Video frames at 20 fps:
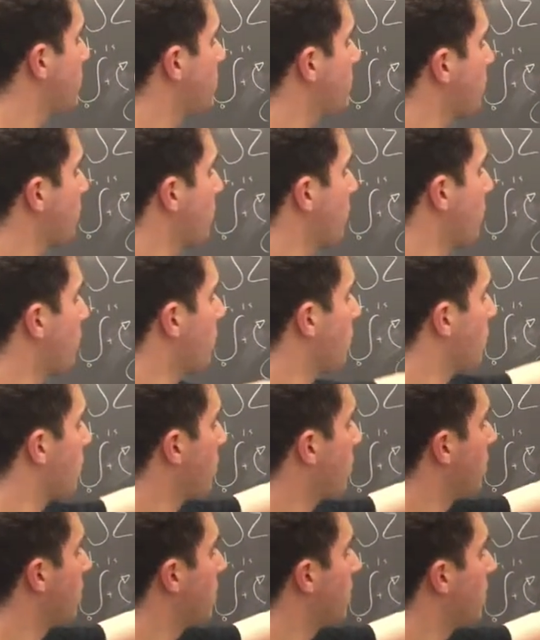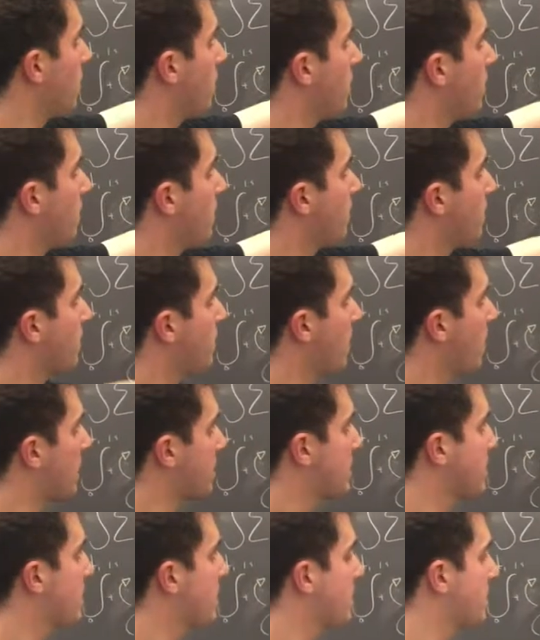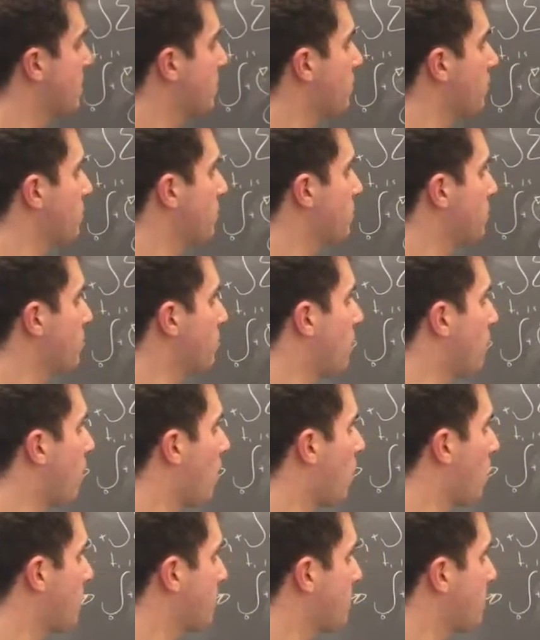to the velocity is equal to R of